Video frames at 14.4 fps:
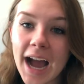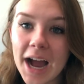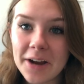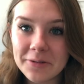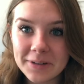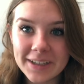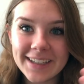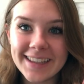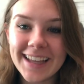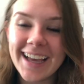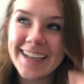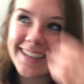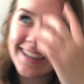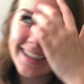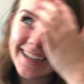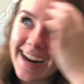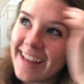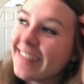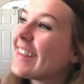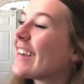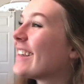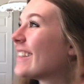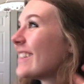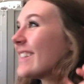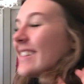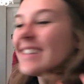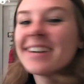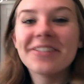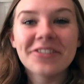I really like it. I think
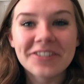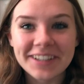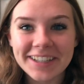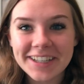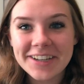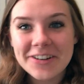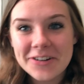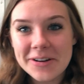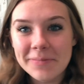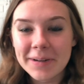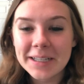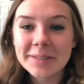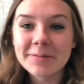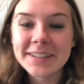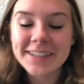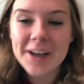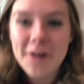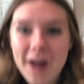it's so cute. It makes me so